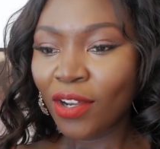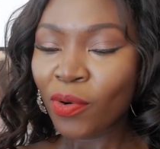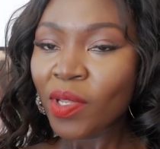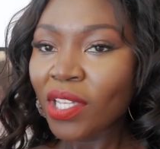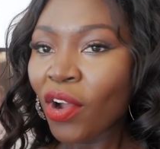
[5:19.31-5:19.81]

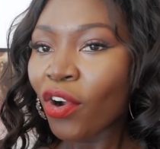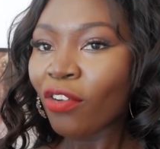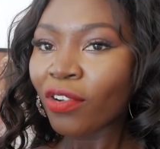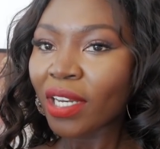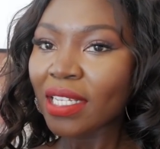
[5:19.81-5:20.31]
Ruth
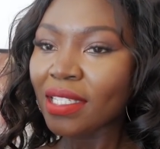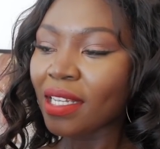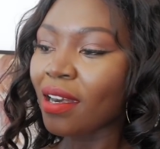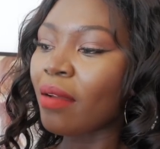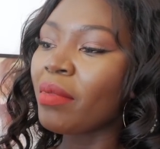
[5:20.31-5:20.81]
Hope on
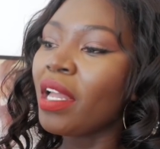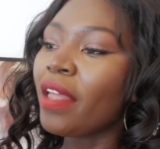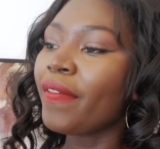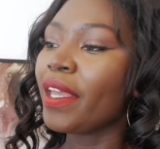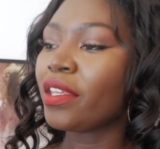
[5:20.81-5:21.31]
Instagram.
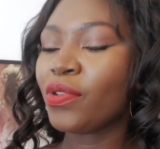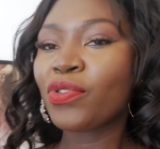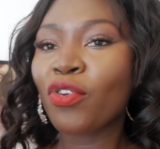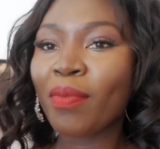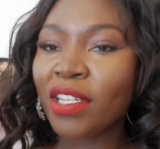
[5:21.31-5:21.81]
Thank you
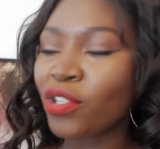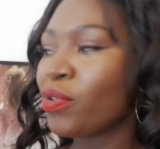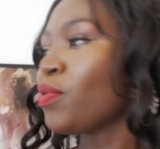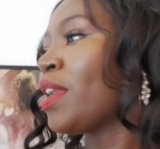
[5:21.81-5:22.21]
so much, Ruth.